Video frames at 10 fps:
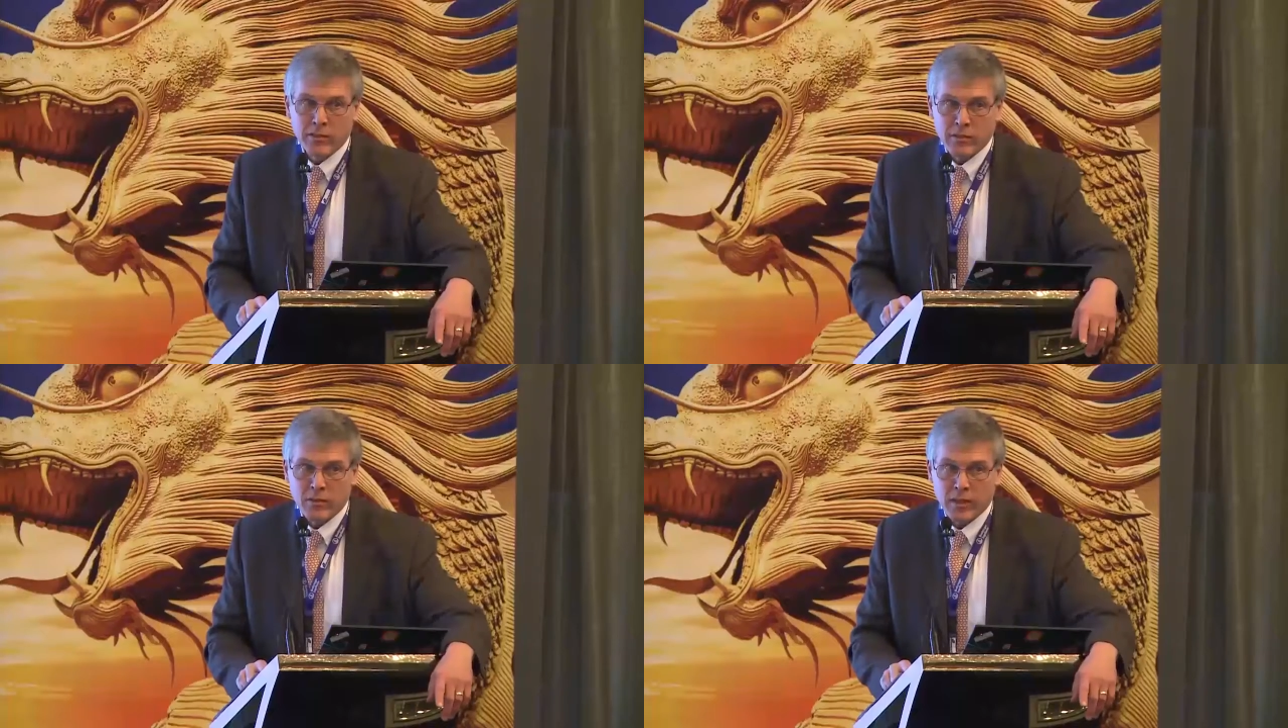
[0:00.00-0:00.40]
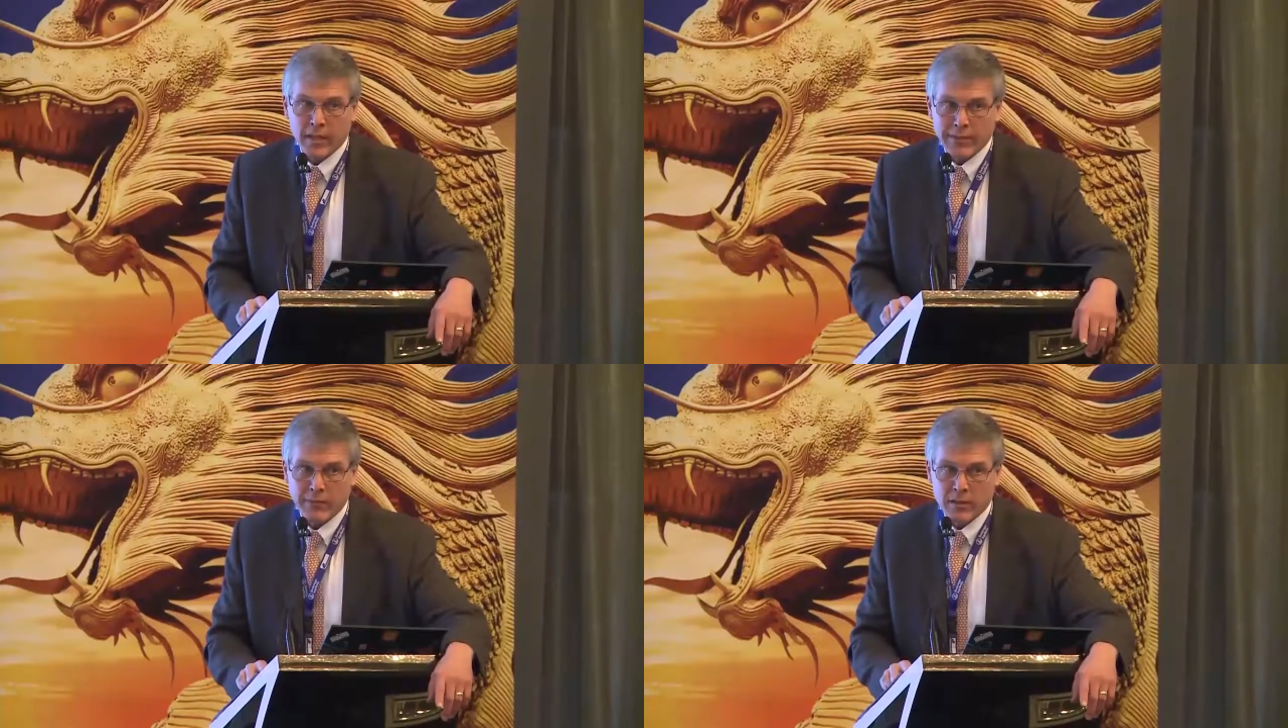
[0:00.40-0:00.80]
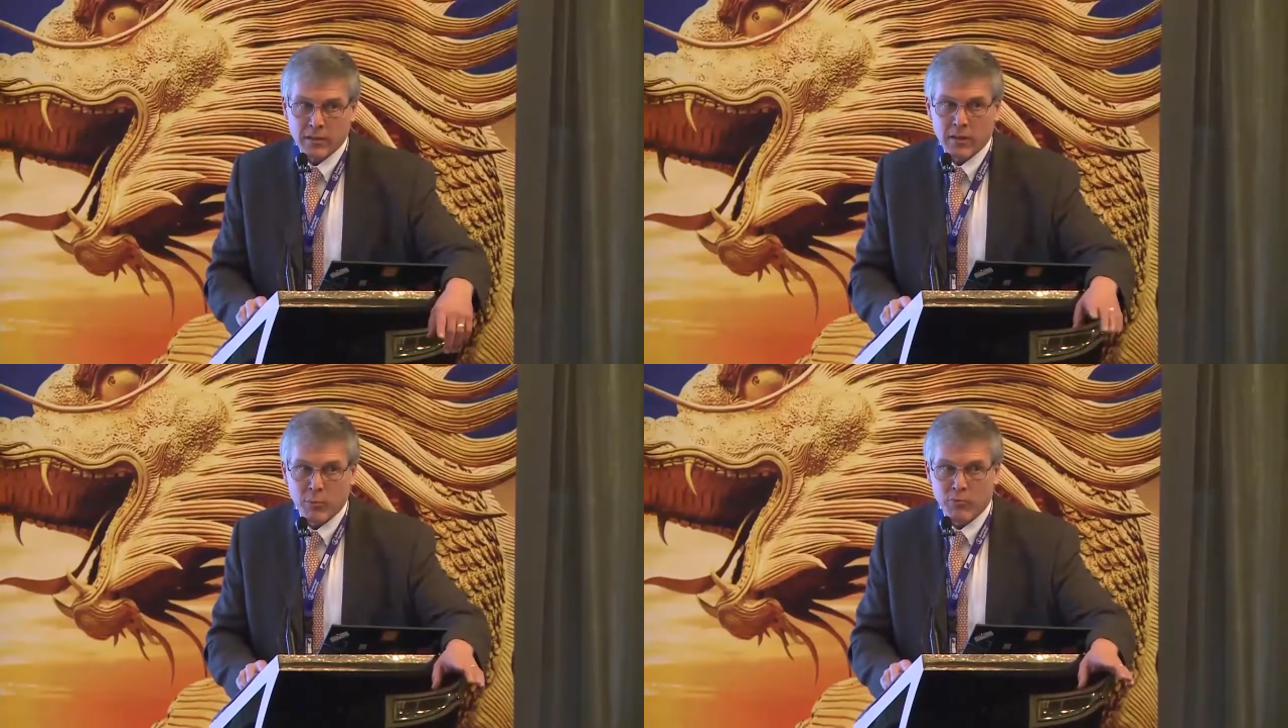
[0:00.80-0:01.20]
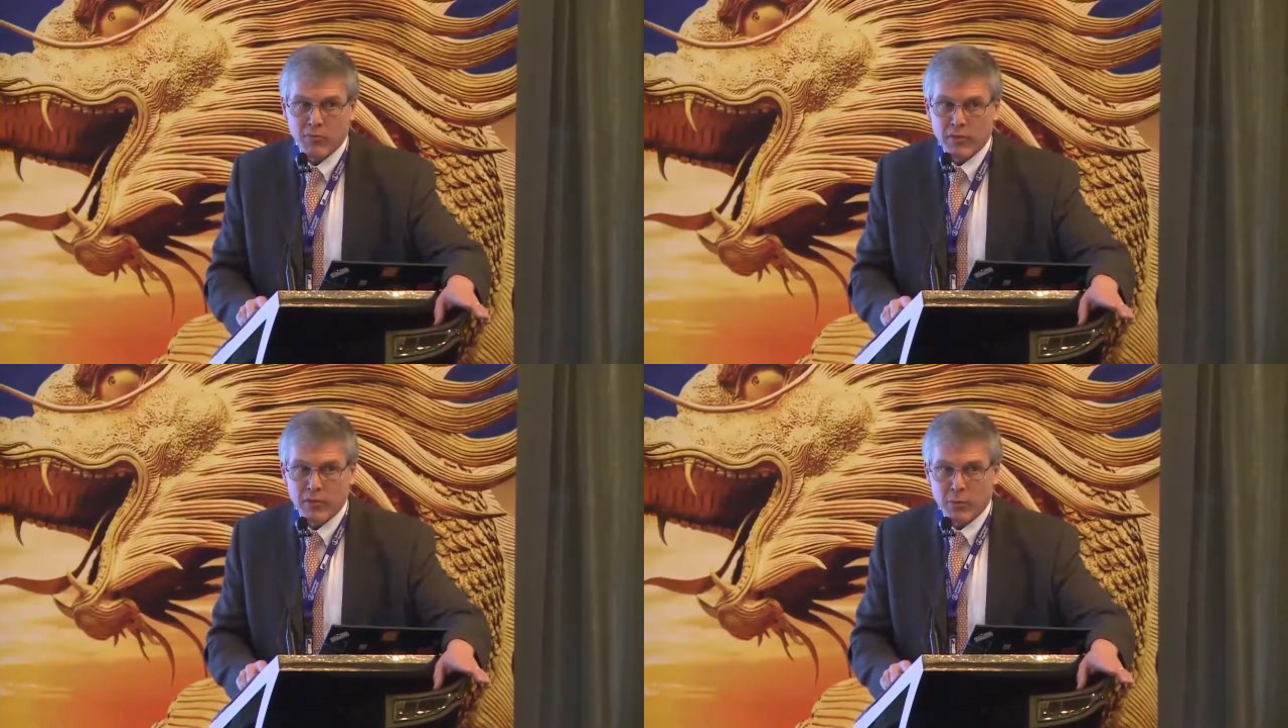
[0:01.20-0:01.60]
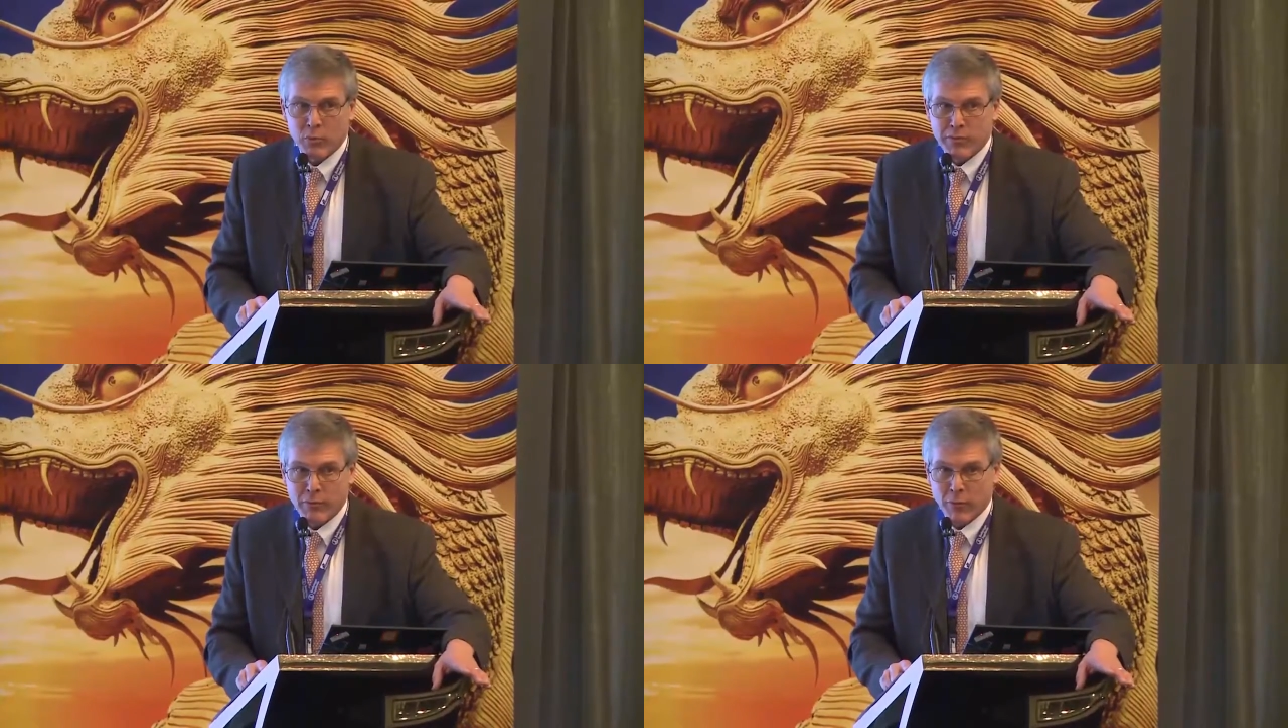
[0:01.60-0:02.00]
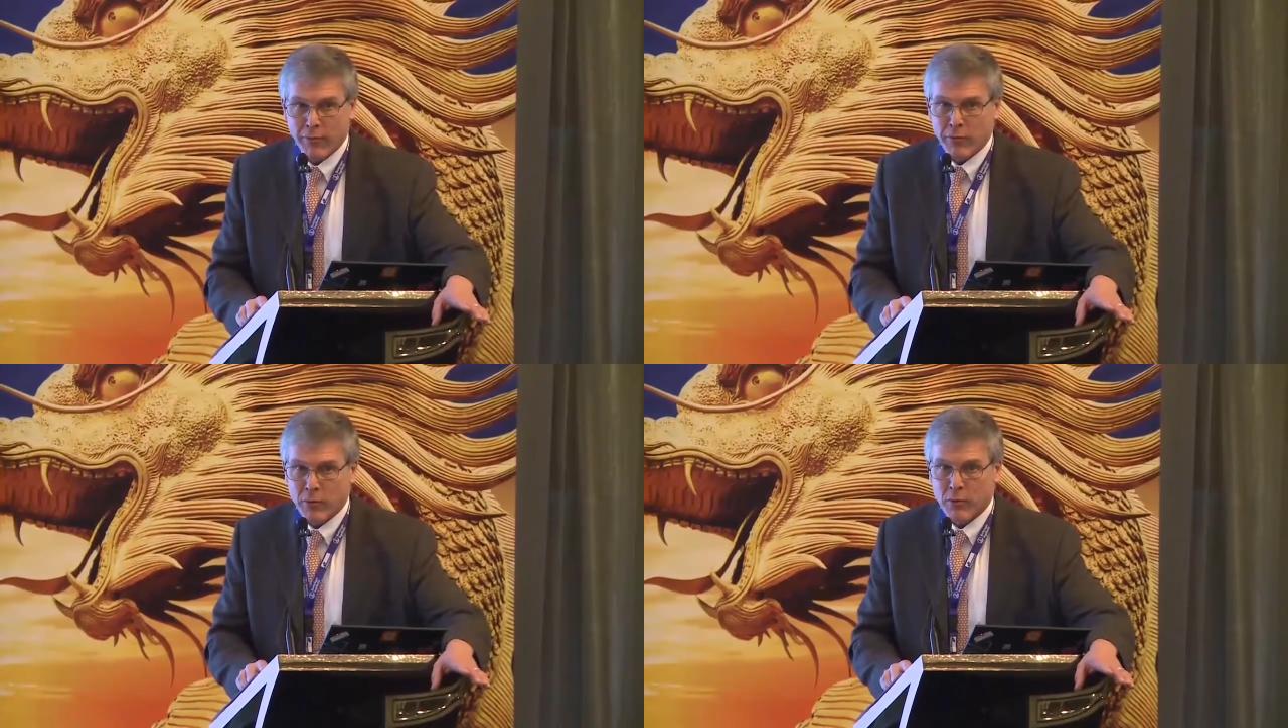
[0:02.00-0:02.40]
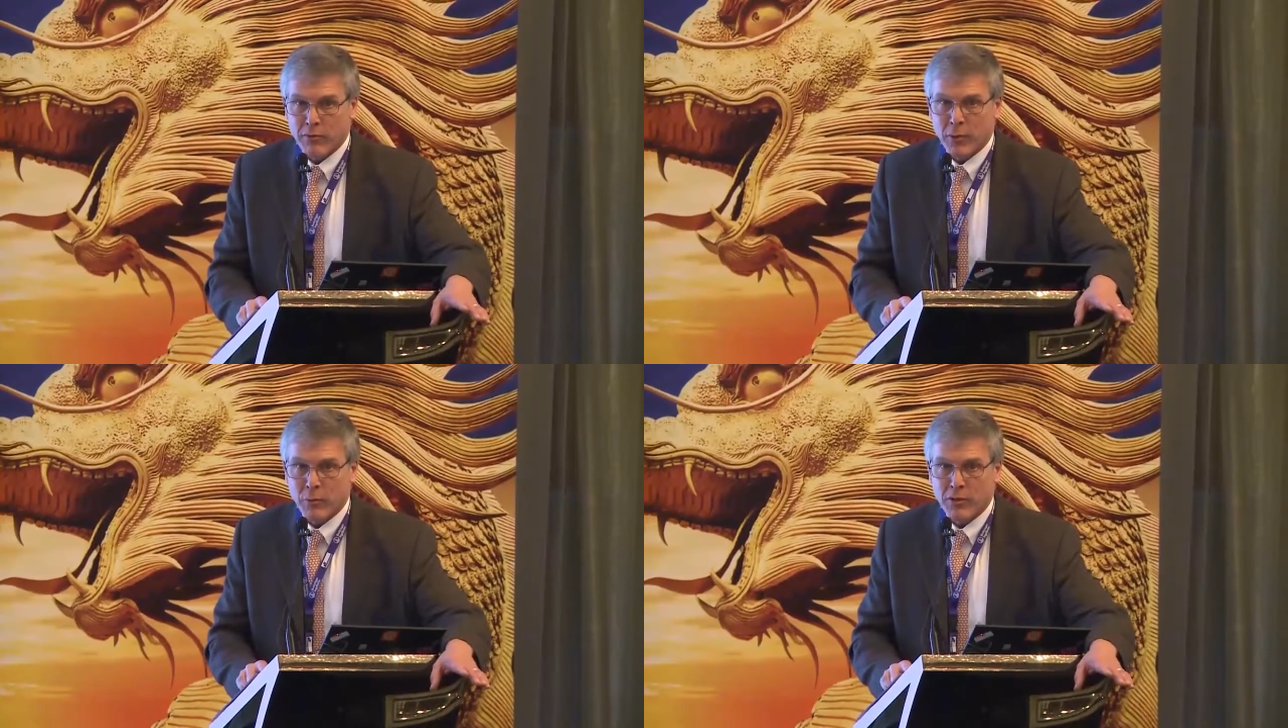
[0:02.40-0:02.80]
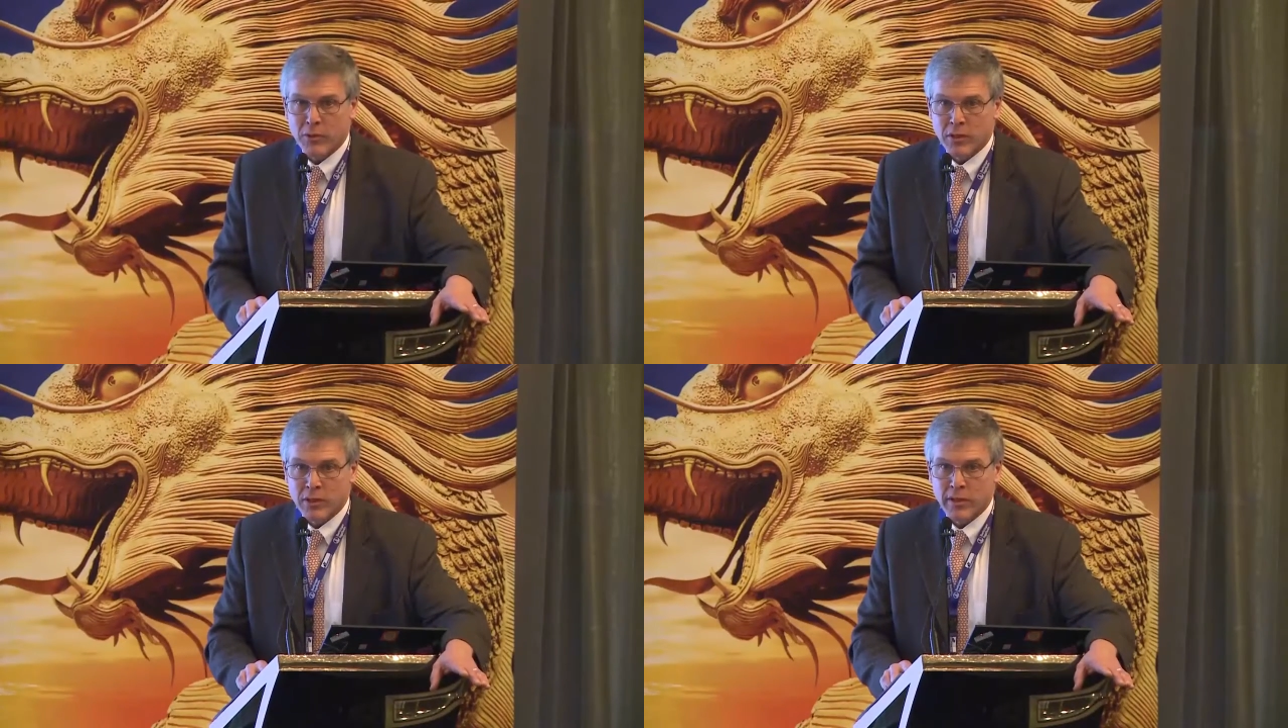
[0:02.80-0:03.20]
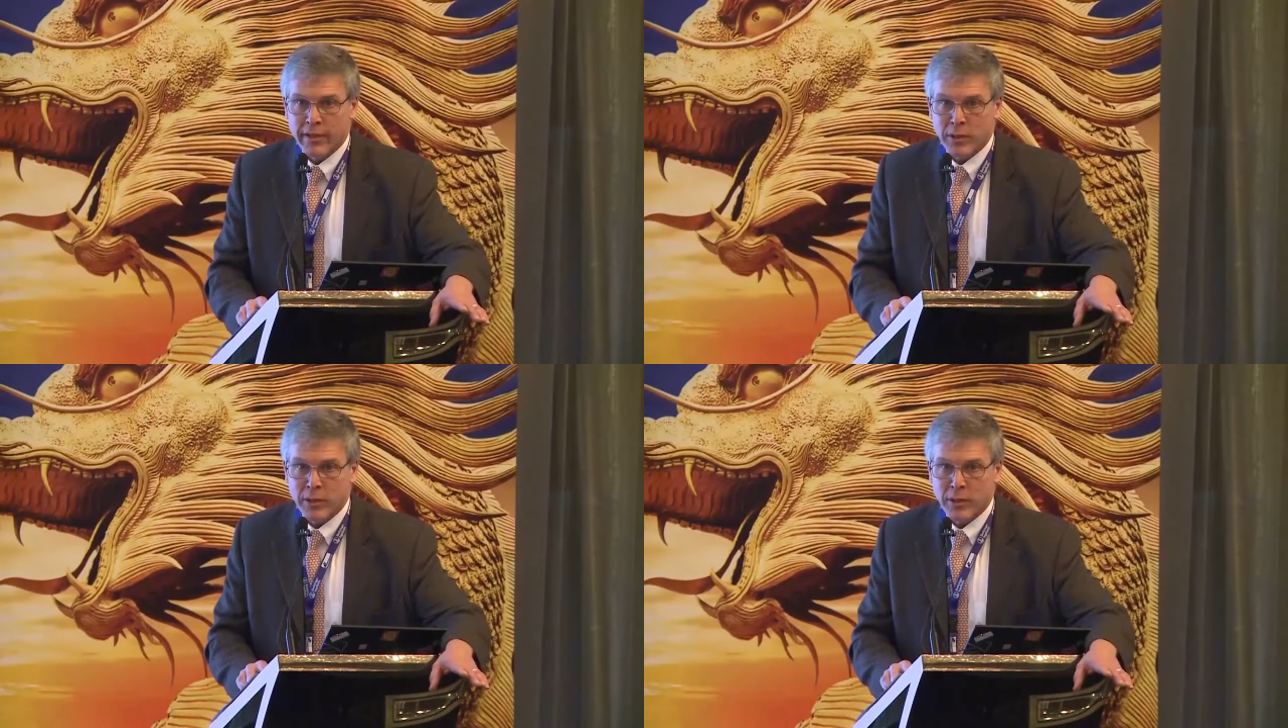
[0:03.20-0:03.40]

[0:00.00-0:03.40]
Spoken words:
is kind of a very brief overview of what we're doing